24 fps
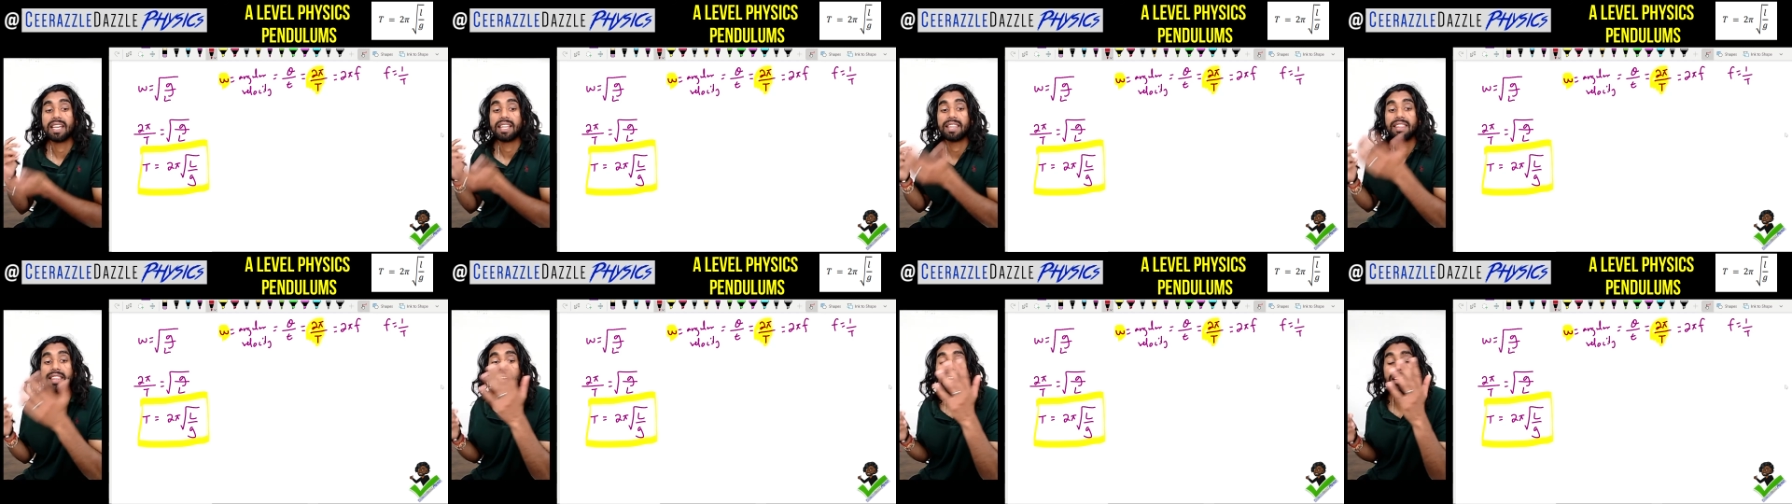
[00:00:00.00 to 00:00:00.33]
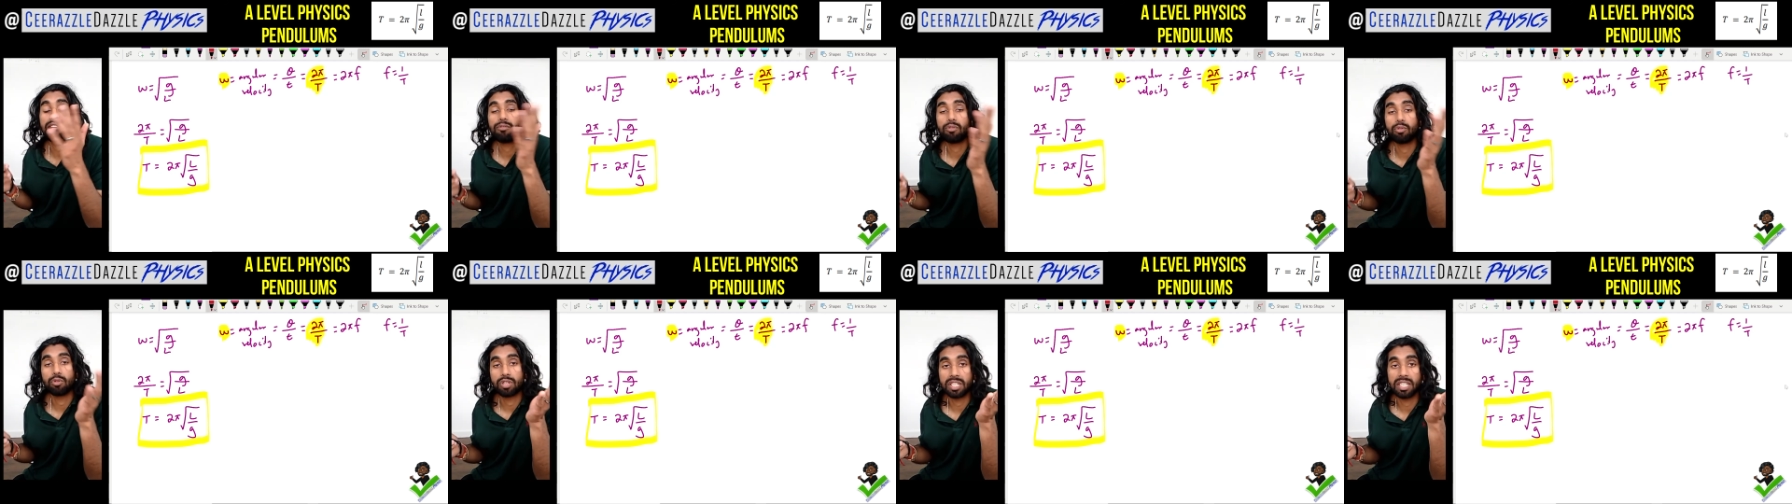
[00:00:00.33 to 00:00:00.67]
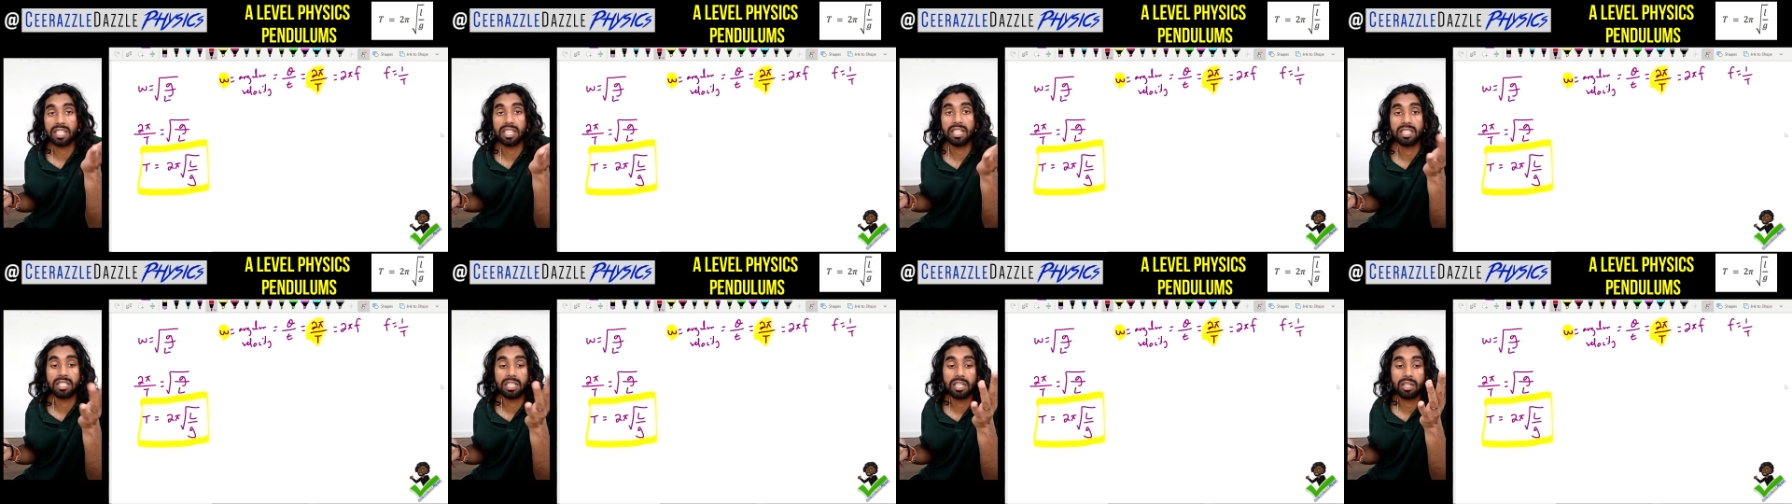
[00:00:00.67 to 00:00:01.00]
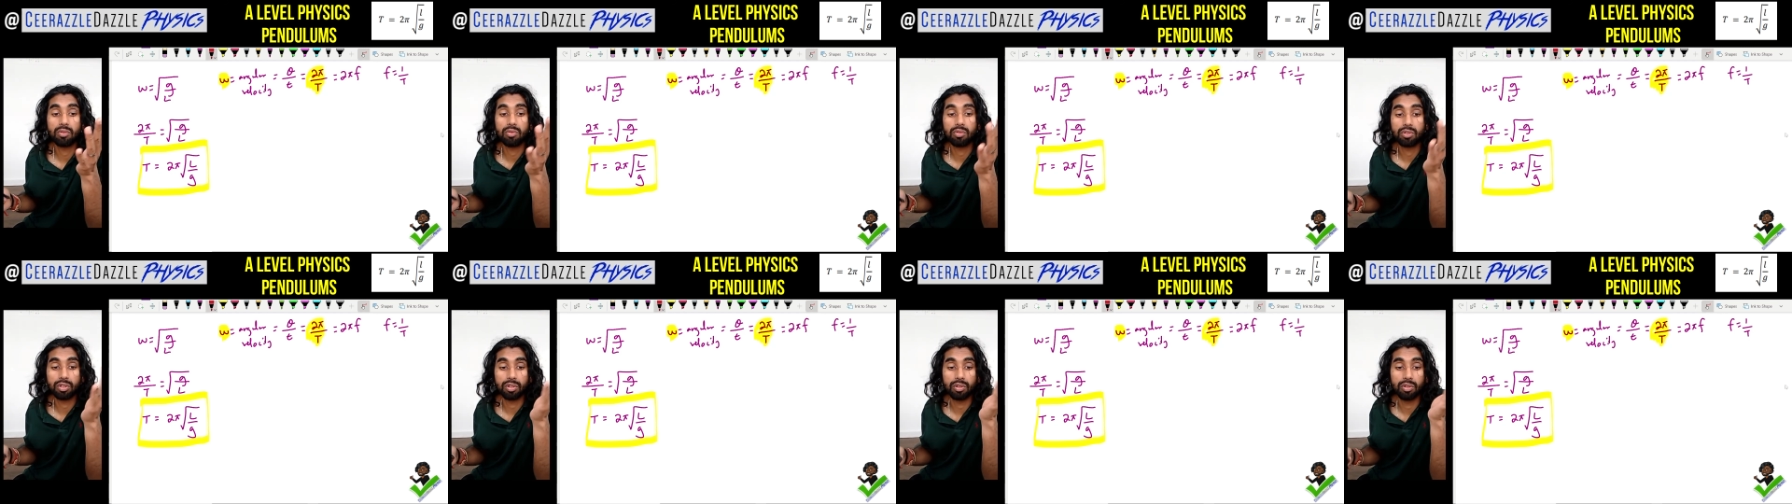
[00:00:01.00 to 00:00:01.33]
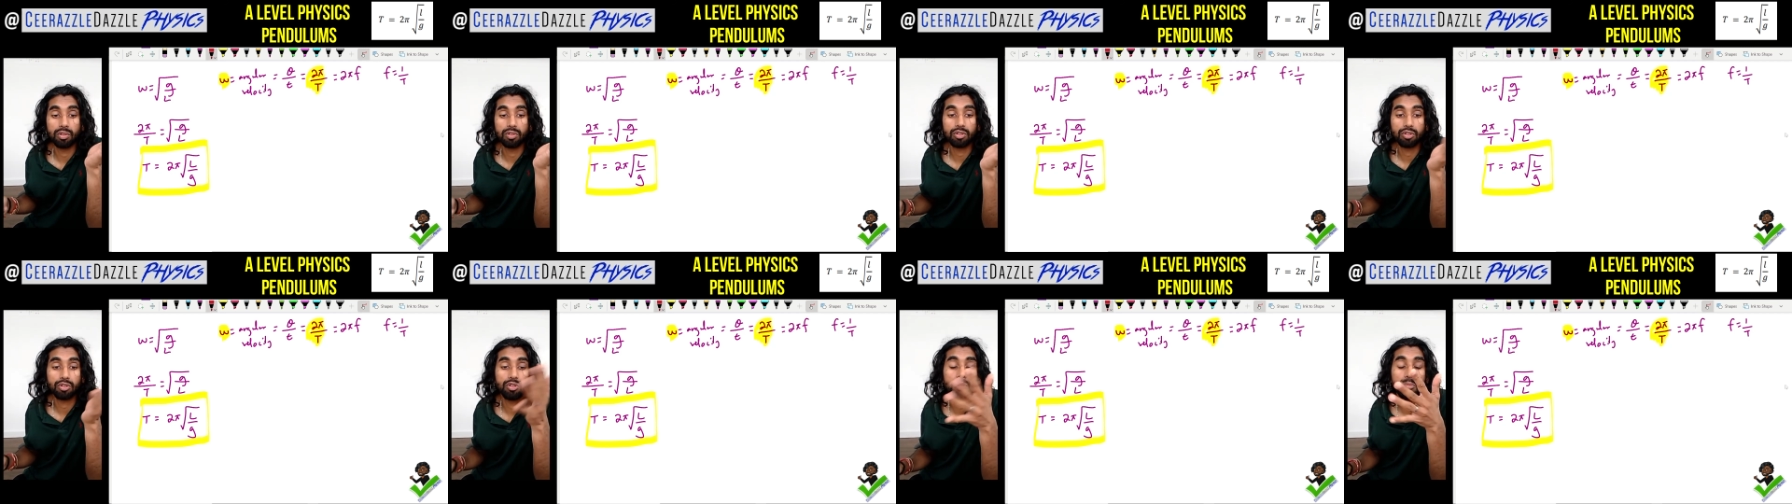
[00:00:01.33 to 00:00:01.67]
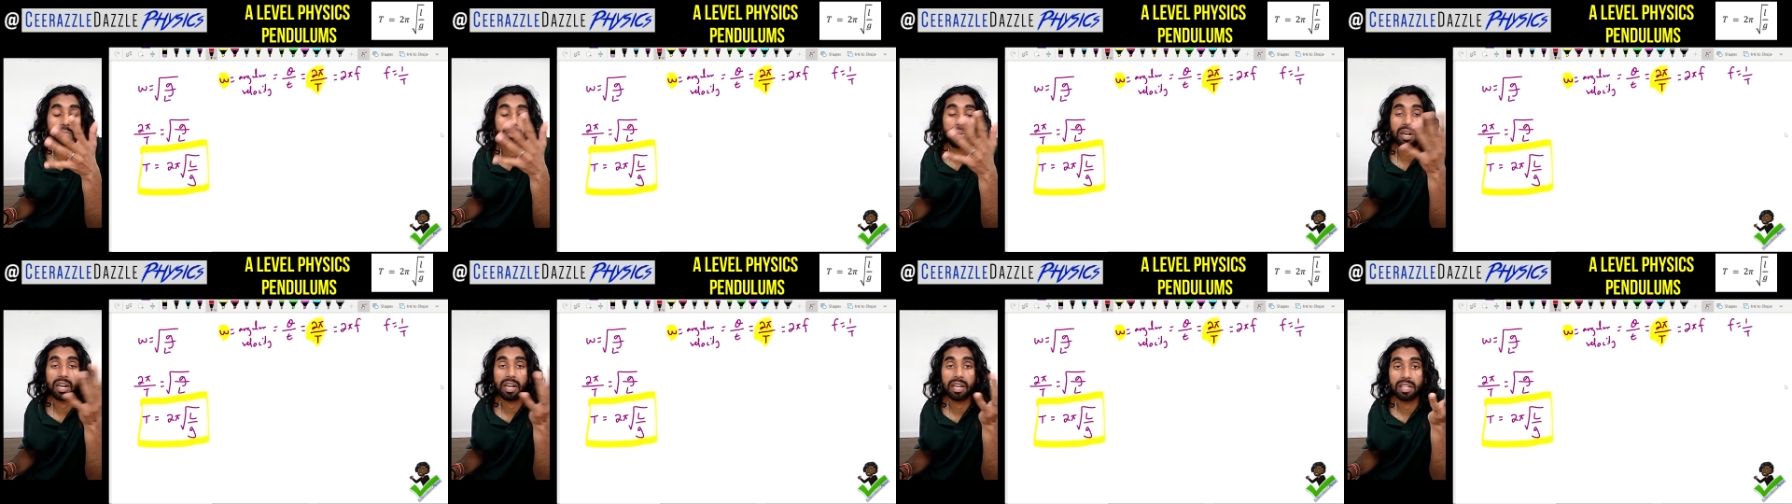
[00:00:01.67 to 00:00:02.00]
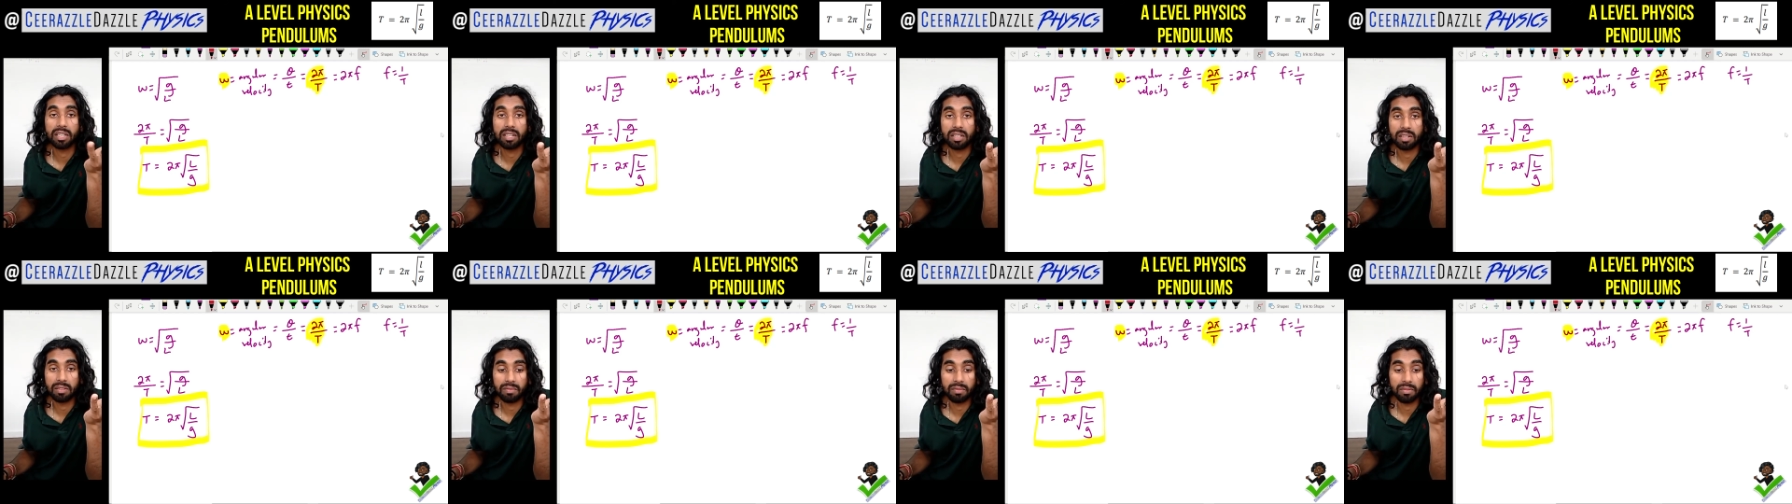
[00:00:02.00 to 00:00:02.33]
Therefore, t is equal to 2 pi